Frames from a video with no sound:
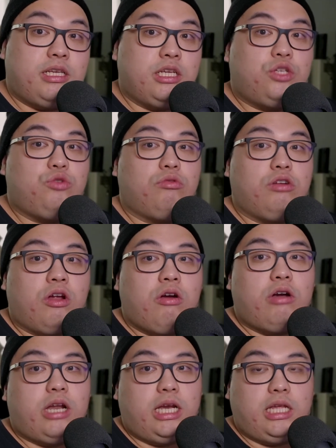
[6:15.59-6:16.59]
did you
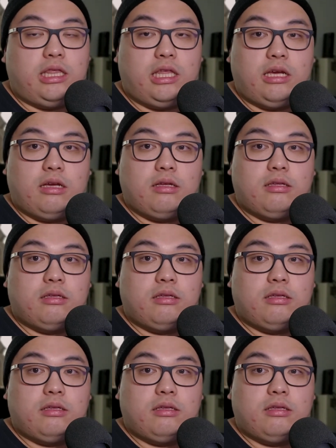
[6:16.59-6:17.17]
learn anything?